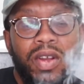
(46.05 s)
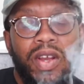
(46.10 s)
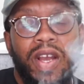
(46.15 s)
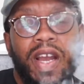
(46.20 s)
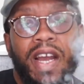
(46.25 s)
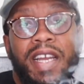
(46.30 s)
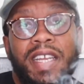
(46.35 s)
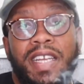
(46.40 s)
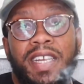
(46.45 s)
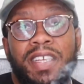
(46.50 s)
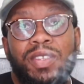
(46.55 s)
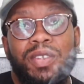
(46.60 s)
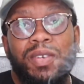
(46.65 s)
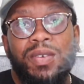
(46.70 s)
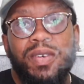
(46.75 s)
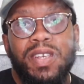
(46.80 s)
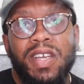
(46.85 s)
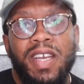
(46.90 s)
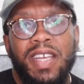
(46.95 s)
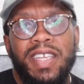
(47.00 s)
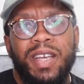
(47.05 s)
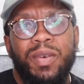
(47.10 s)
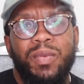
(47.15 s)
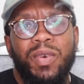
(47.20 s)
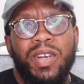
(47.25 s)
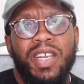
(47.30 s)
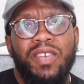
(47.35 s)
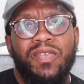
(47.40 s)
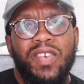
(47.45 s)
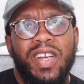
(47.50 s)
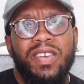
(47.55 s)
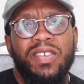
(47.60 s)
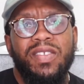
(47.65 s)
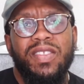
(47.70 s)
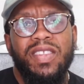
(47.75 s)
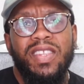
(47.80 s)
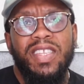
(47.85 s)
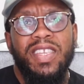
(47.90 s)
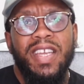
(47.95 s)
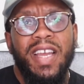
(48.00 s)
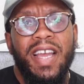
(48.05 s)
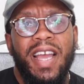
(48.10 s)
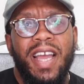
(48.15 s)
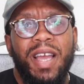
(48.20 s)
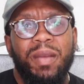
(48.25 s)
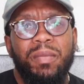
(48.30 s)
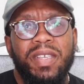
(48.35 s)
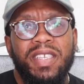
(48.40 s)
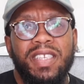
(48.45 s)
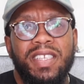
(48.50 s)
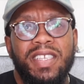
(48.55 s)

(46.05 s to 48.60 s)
How y'all doing? How y'all work around your habits?